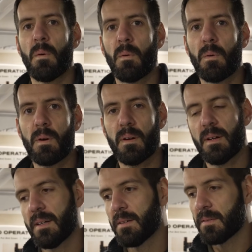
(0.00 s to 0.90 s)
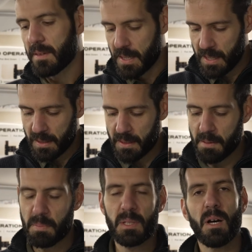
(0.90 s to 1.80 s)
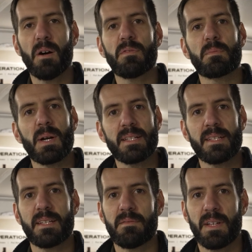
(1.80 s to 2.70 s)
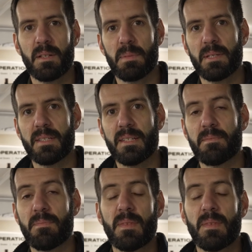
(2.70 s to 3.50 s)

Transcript: or hit the link below for pricing and availability.